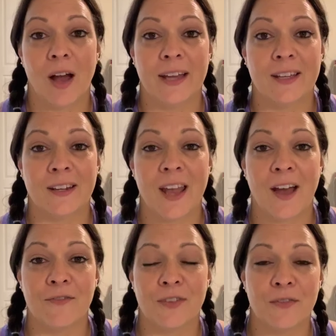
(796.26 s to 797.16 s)
can
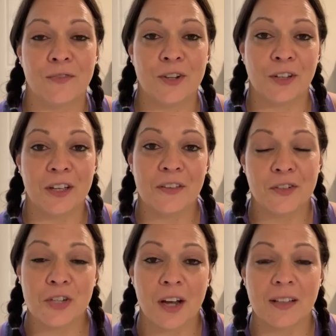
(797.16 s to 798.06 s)
have the vanilla and
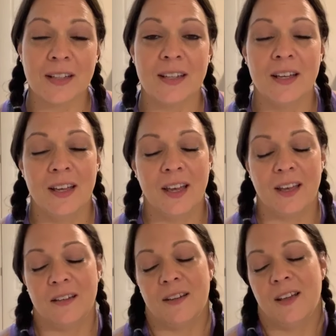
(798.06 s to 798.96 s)
the chocolate
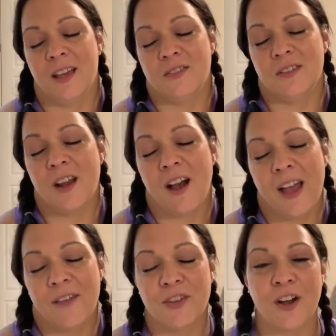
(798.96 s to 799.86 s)
and not
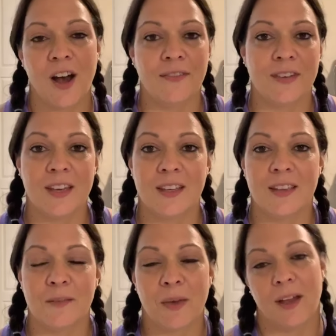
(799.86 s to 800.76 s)
have the coffee. And
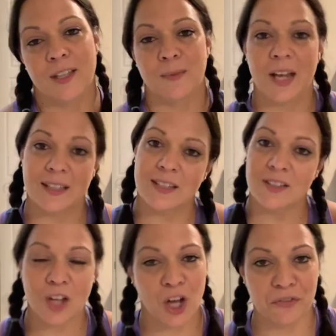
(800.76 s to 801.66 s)
then my husband has
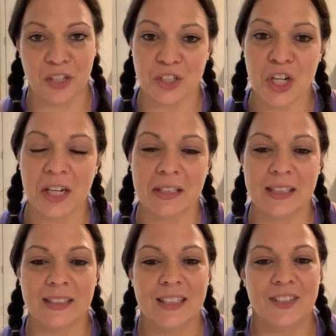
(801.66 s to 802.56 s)
his coffee and
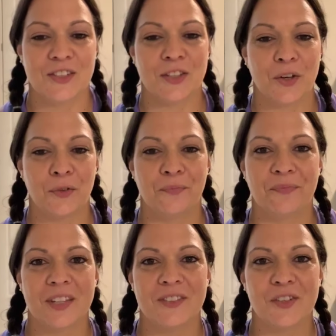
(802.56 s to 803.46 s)
chocolate. So
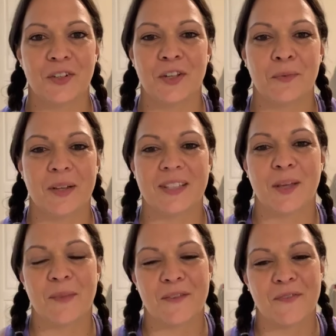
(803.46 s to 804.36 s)
it's a little bit of
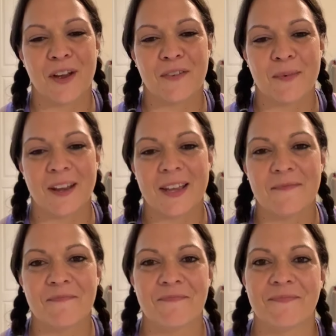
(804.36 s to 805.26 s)
something for
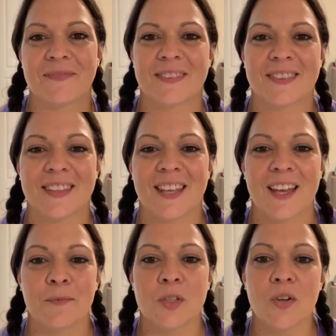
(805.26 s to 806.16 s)
everybody.
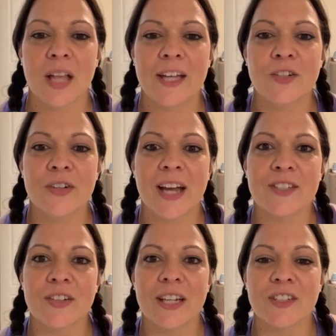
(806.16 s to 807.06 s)
I'm so glad you
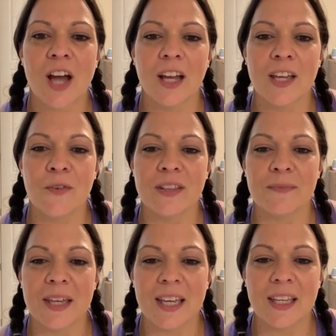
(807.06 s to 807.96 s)
guys are here talking with
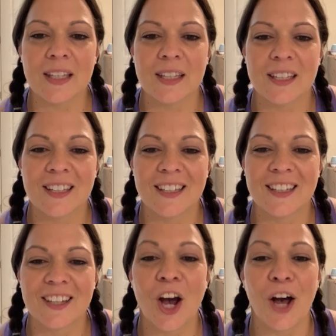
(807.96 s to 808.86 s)
me.
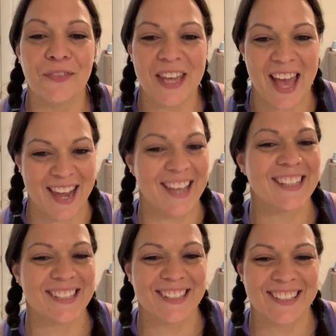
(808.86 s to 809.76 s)
Coffee addict.